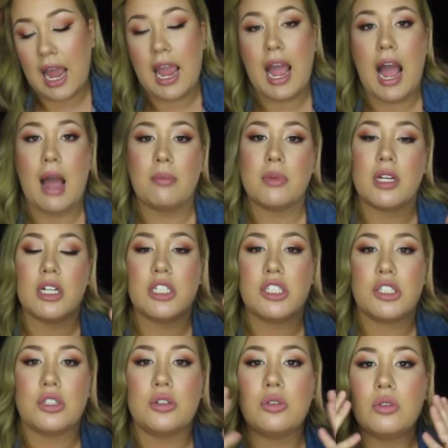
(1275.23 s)
I am gonna
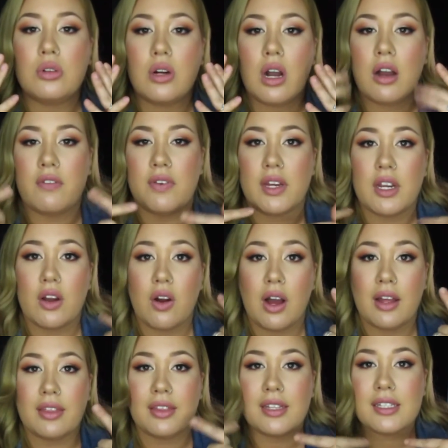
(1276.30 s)
do a video
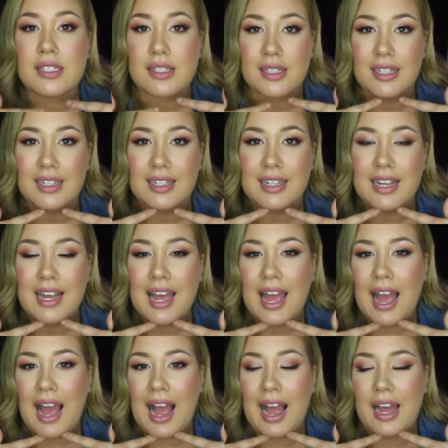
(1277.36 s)
on this look,
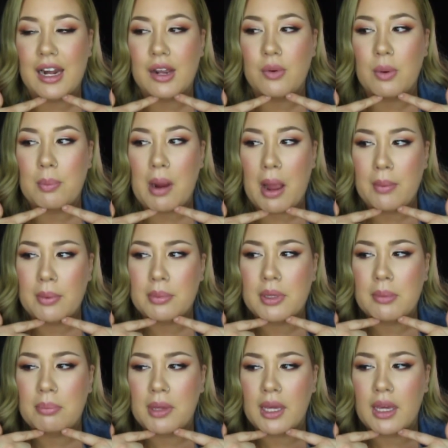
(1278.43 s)
and it will
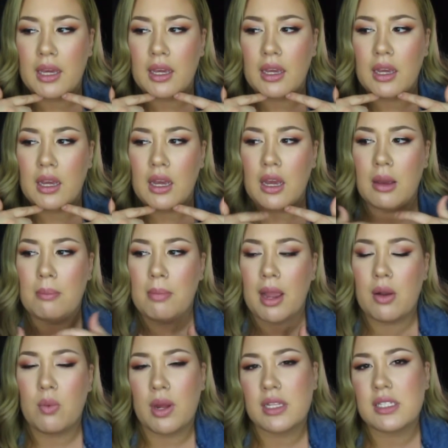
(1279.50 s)
probably be
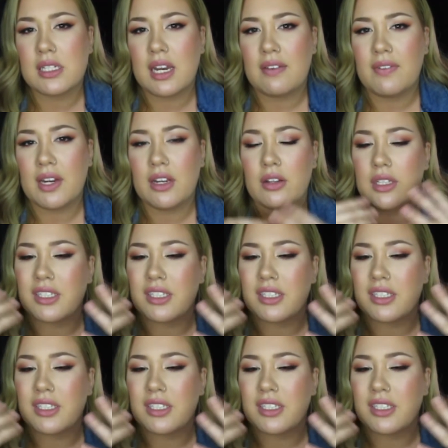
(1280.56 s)
my Wednesday video.